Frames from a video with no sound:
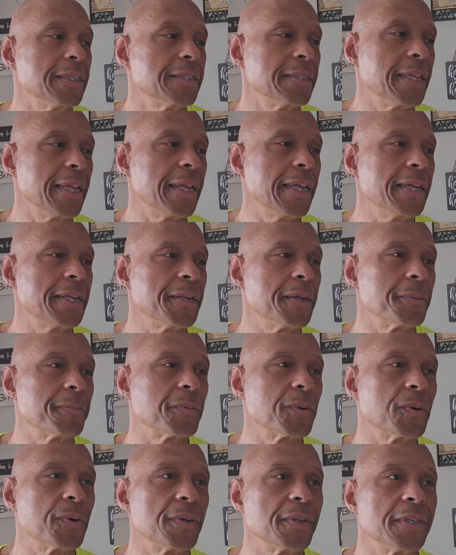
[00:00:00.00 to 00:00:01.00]
they end up
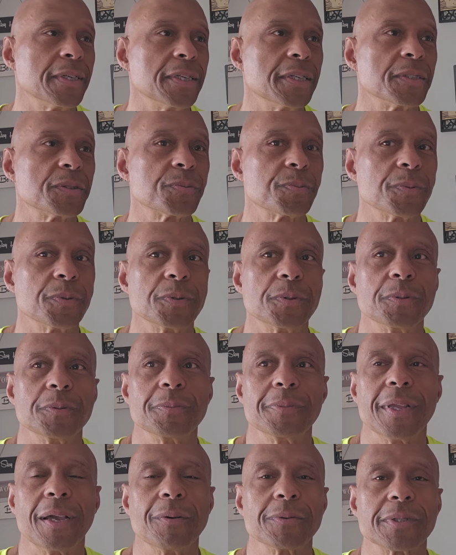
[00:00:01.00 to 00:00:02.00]
going in this room
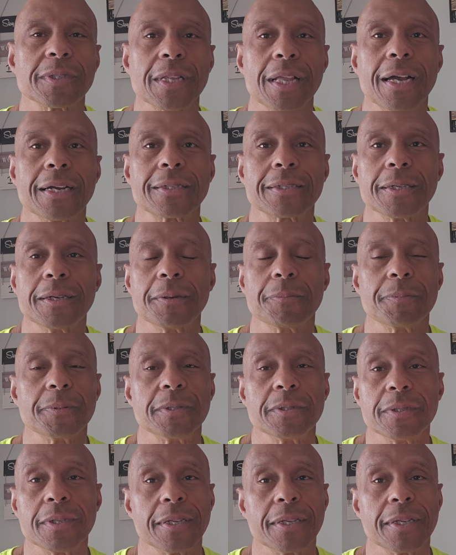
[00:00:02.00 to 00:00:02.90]
that was locked up, and,